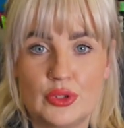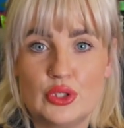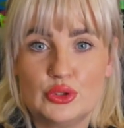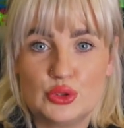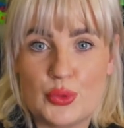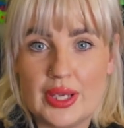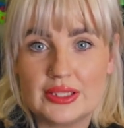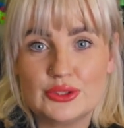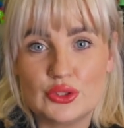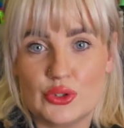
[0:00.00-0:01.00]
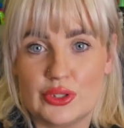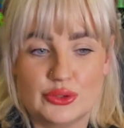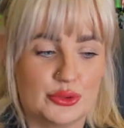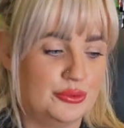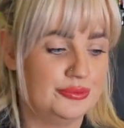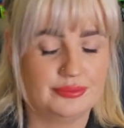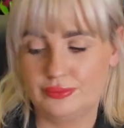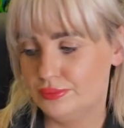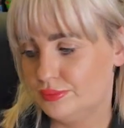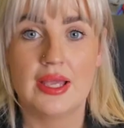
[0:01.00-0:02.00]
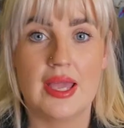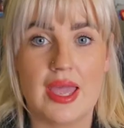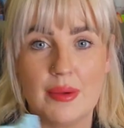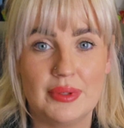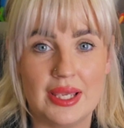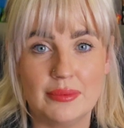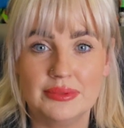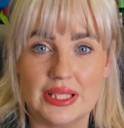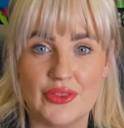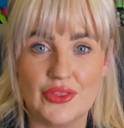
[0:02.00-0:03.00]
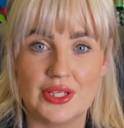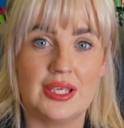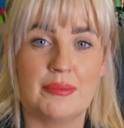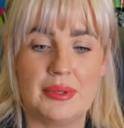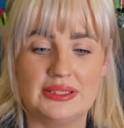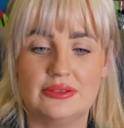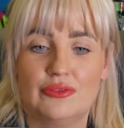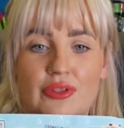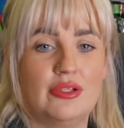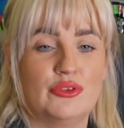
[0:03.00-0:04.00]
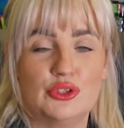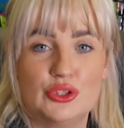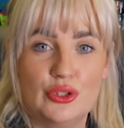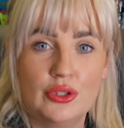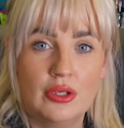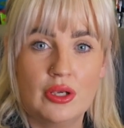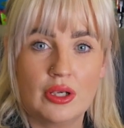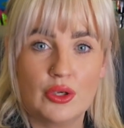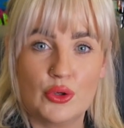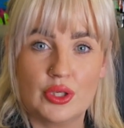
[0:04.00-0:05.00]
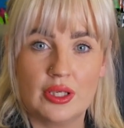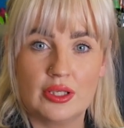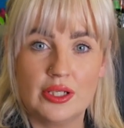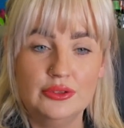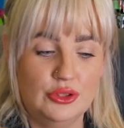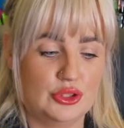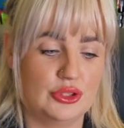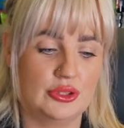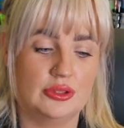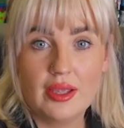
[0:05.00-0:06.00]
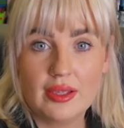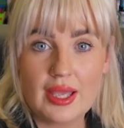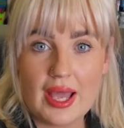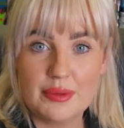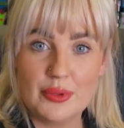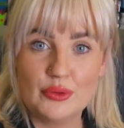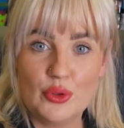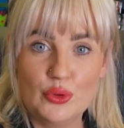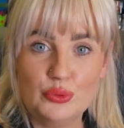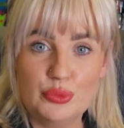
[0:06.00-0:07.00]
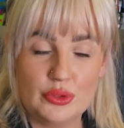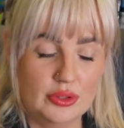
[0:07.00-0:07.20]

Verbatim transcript: Twix Cookie Dough. M&M's in three amazing flavours. Cookie Crunch, Caramel Cold Brew